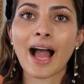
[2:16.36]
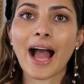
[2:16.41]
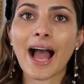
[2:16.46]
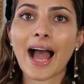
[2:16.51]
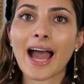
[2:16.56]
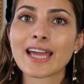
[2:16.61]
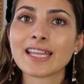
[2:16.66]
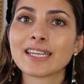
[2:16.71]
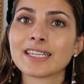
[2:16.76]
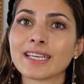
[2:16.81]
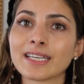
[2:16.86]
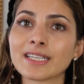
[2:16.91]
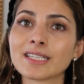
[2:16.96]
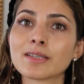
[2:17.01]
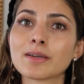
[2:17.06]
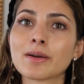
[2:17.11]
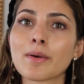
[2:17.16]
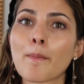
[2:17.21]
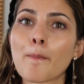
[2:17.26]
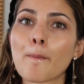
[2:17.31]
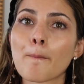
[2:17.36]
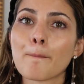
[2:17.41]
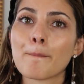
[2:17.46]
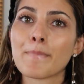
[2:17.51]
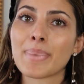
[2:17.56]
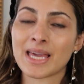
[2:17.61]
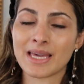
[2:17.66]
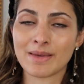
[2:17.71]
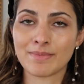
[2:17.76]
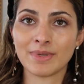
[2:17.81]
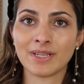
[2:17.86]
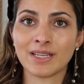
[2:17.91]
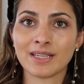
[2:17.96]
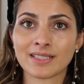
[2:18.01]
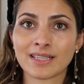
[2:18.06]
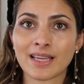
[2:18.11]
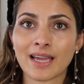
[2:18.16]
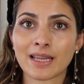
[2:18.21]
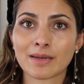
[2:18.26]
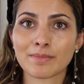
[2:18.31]
I did baby
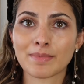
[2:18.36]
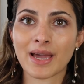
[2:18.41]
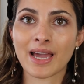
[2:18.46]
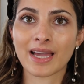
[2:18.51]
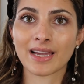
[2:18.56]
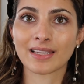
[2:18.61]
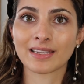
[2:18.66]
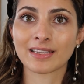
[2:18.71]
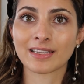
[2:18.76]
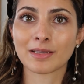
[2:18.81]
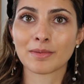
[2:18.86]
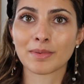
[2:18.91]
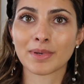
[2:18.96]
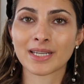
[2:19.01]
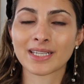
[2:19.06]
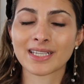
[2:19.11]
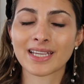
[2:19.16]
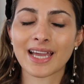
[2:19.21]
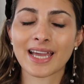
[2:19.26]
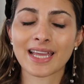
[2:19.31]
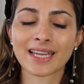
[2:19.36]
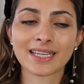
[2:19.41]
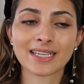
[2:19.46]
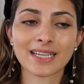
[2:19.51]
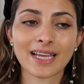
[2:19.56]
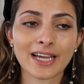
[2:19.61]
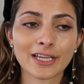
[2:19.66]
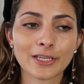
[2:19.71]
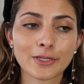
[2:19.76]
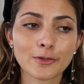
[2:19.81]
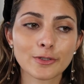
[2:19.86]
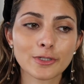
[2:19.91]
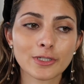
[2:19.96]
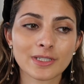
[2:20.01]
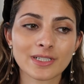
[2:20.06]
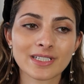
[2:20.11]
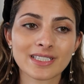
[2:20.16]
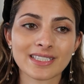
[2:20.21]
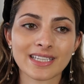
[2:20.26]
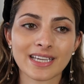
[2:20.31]
this handbag a little bit, and I
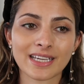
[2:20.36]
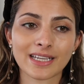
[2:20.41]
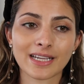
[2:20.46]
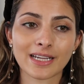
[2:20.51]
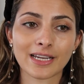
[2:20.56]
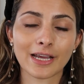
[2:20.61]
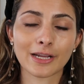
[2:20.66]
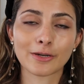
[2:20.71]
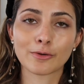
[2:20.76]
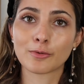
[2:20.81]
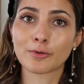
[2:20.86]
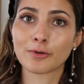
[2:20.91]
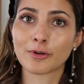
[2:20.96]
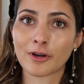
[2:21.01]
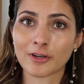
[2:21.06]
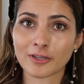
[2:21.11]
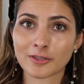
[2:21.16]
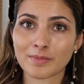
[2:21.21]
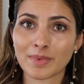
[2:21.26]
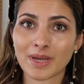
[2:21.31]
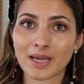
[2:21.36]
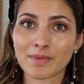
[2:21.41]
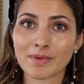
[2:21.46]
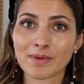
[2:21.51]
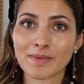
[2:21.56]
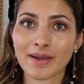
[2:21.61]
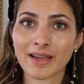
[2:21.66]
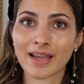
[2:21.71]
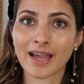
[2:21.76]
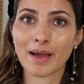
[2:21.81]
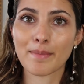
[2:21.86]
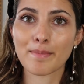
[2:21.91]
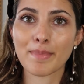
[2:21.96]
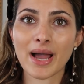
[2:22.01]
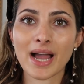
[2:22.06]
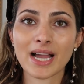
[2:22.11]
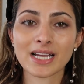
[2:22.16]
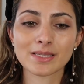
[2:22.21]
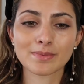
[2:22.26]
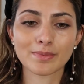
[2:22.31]
usually say that I do not baby my
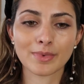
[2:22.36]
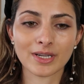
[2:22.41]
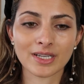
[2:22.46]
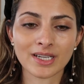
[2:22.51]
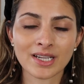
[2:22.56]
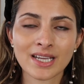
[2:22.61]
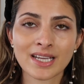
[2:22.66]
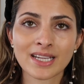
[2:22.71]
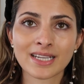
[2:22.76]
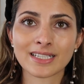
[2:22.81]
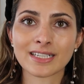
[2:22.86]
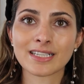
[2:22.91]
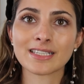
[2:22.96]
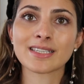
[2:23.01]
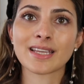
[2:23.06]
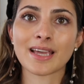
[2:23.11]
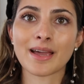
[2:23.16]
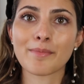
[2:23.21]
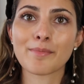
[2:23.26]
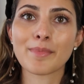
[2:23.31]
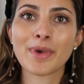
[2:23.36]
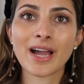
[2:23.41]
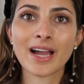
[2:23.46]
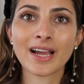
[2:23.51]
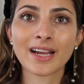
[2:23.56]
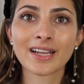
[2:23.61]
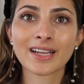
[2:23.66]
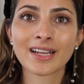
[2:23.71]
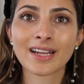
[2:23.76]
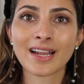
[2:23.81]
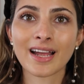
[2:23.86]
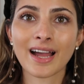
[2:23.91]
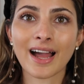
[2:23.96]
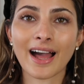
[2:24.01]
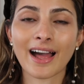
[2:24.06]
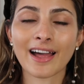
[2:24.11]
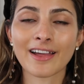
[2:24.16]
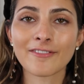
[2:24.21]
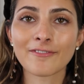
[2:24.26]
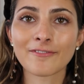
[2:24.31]
handbags, but this handbag
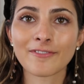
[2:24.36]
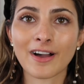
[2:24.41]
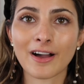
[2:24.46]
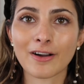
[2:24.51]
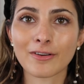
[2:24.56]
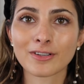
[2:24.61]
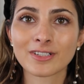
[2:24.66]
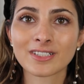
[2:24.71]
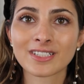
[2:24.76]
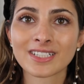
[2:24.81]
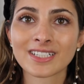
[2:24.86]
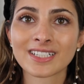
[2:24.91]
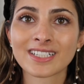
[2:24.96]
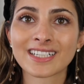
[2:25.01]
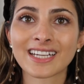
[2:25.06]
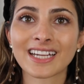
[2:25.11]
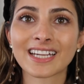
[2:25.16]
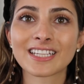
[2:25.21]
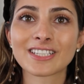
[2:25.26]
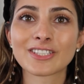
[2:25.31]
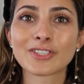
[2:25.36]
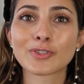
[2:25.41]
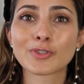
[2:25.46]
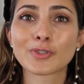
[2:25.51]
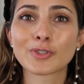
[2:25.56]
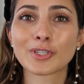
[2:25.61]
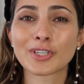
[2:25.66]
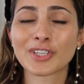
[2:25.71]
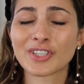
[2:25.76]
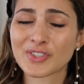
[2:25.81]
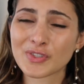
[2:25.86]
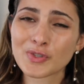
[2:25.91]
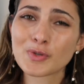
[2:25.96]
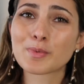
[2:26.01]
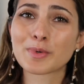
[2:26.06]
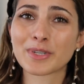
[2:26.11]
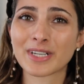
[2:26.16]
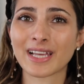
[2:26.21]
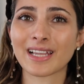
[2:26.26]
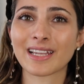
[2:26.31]
I found that it's
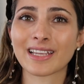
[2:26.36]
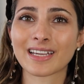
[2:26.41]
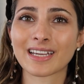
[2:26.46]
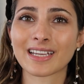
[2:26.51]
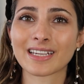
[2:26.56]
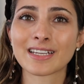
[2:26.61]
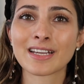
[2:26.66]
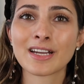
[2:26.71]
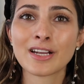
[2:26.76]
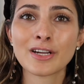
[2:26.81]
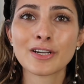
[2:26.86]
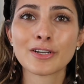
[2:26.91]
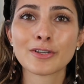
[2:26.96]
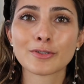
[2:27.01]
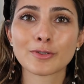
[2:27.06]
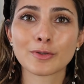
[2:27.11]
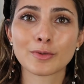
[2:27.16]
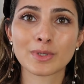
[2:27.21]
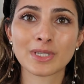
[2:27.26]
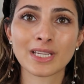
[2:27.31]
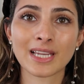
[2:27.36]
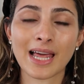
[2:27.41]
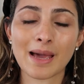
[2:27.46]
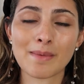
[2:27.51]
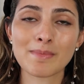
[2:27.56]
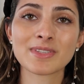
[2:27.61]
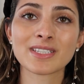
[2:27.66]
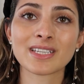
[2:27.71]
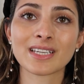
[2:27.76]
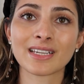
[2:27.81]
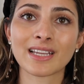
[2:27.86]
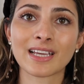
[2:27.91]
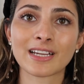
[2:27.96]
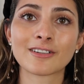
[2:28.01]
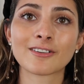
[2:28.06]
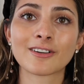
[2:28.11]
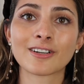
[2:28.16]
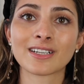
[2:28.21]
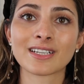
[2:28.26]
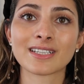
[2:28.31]
super delicate. So the lambskin
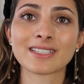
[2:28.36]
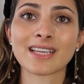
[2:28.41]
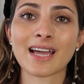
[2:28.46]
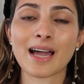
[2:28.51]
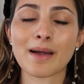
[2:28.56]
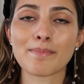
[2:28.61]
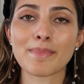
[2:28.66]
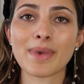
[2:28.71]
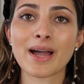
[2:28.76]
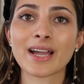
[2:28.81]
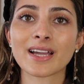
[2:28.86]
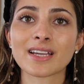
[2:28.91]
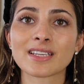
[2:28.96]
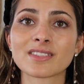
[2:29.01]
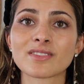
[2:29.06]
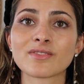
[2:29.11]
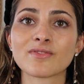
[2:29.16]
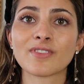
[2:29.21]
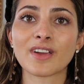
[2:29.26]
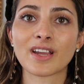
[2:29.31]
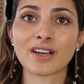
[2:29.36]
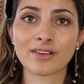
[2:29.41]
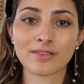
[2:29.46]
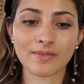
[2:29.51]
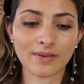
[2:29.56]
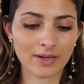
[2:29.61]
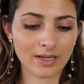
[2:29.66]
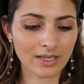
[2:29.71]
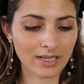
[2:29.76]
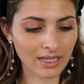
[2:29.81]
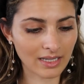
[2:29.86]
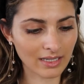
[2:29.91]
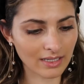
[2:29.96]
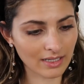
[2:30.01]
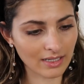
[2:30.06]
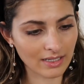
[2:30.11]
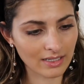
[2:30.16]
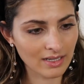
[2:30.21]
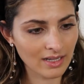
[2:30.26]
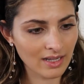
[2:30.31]
leather on this handbag is very, very
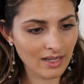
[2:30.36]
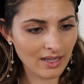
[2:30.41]
delicate.